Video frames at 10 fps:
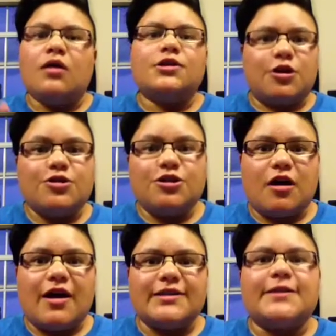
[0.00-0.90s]
Told you
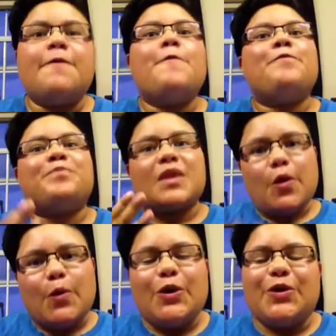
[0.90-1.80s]
guys.
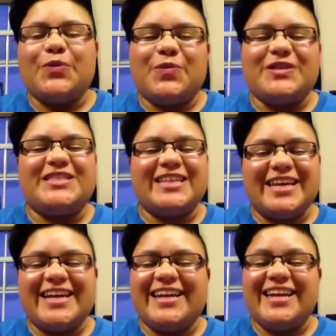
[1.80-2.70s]
Was the
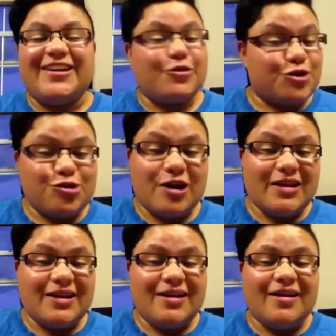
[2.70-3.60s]
lead in
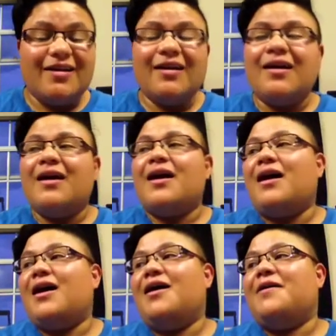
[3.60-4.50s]
Australia,
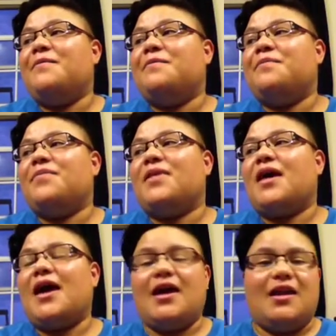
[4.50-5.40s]
and
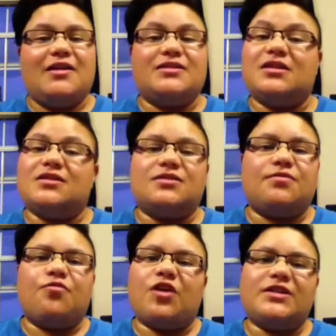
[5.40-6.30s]
has done
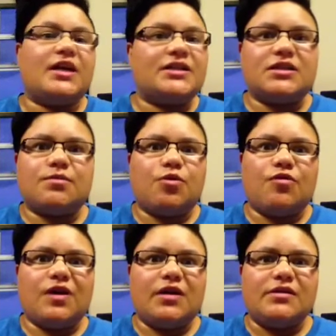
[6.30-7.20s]
some fantastic
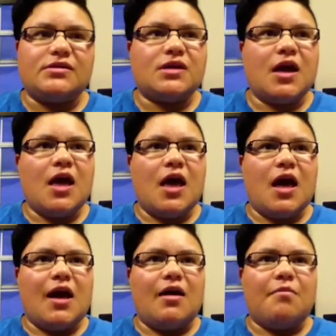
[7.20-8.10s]
movies,
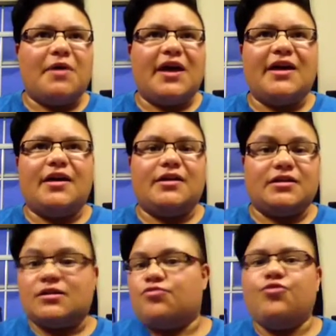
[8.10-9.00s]
and
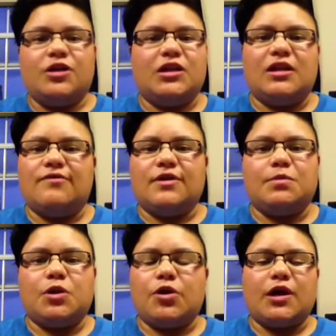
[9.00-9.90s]
is a really lovely
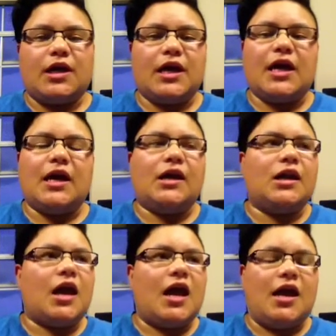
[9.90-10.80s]
bloke
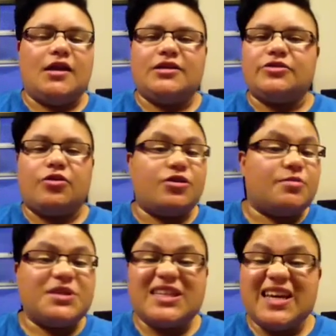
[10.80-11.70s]
again, and he's got
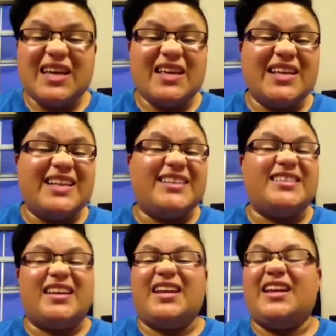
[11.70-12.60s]
adopted kids,
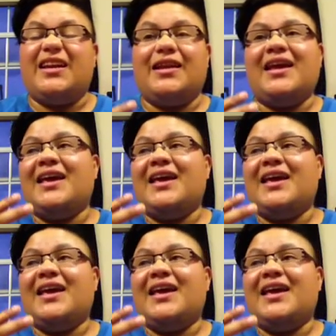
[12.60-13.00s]
and